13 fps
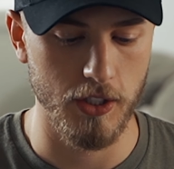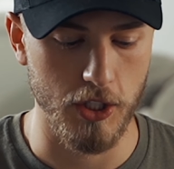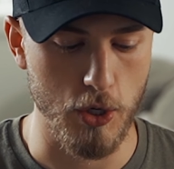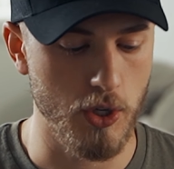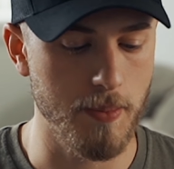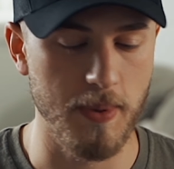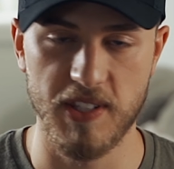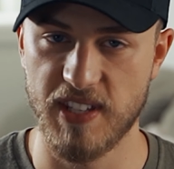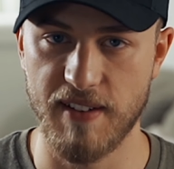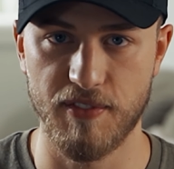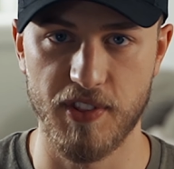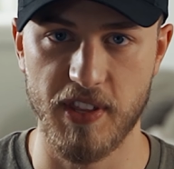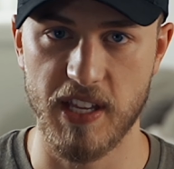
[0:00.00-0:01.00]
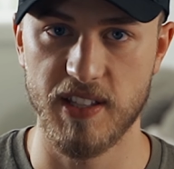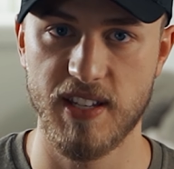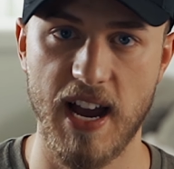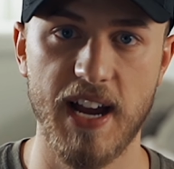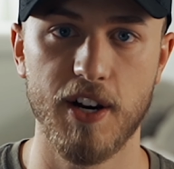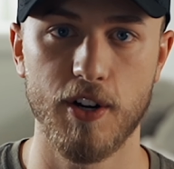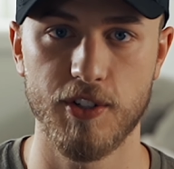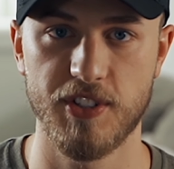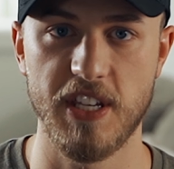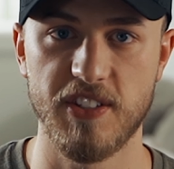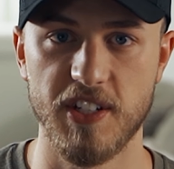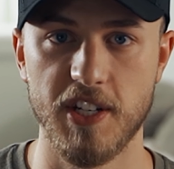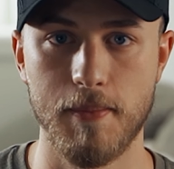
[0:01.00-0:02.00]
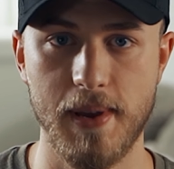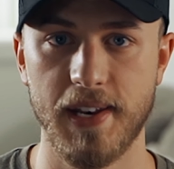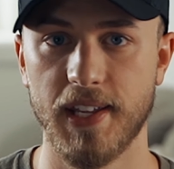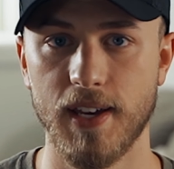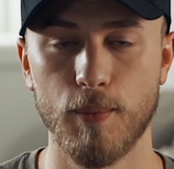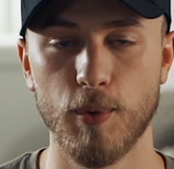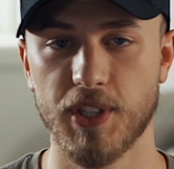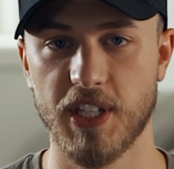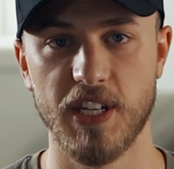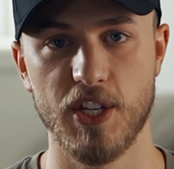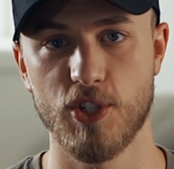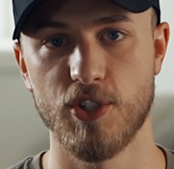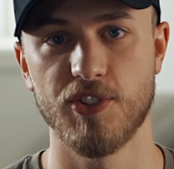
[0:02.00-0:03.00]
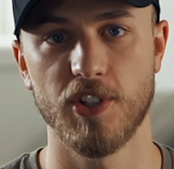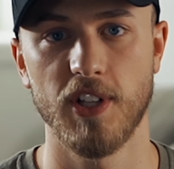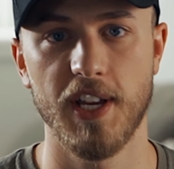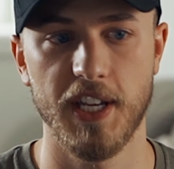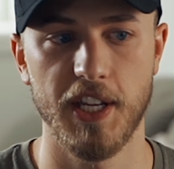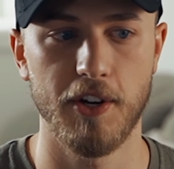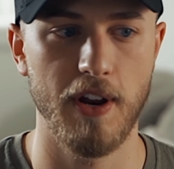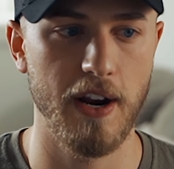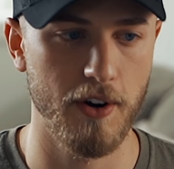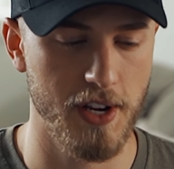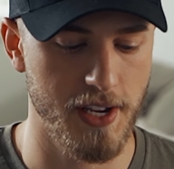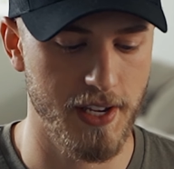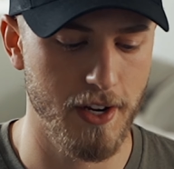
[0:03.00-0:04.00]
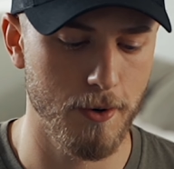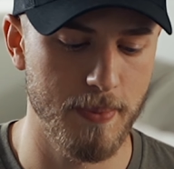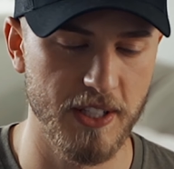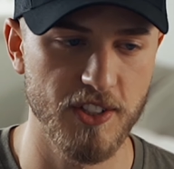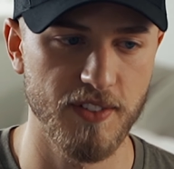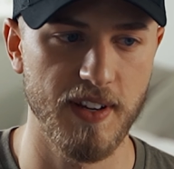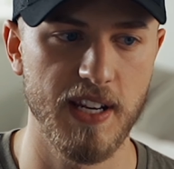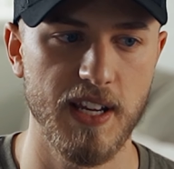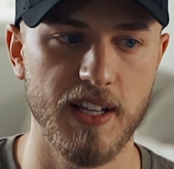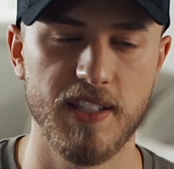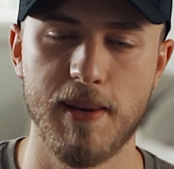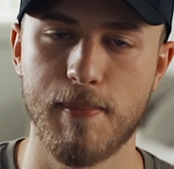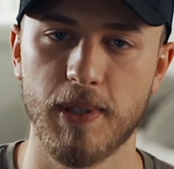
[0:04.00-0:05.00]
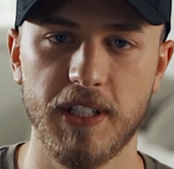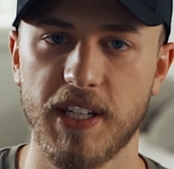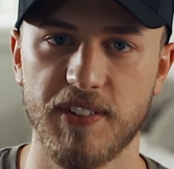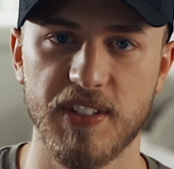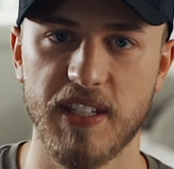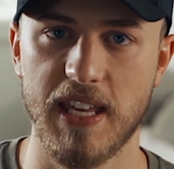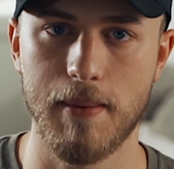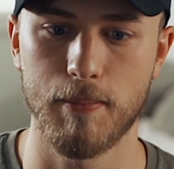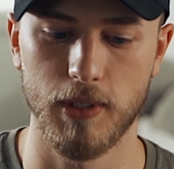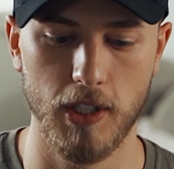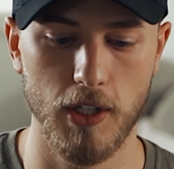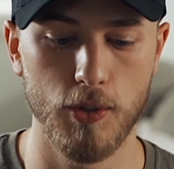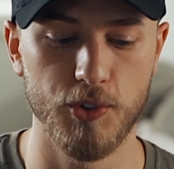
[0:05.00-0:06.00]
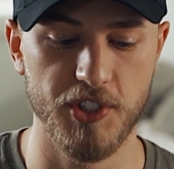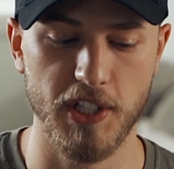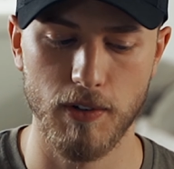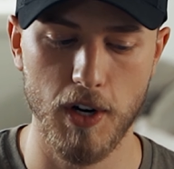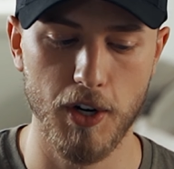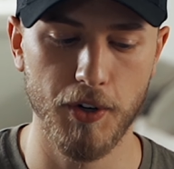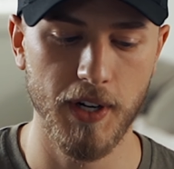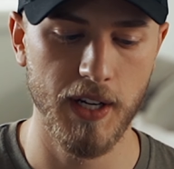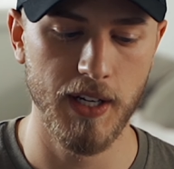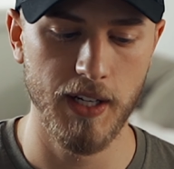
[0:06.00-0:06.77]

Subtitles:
You could be set for the entire season depending on what conditions are like in your area. Here in Pennsylvania, it typically doesn't get below 0.